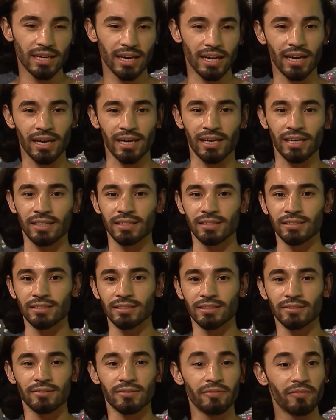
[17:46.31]
and
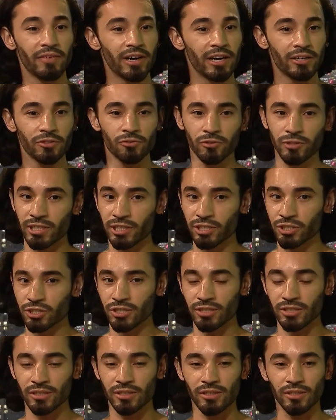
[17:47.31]
they're very
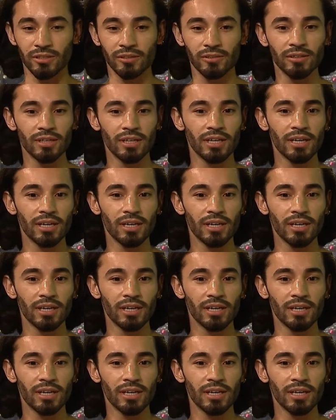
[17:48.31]
traditional.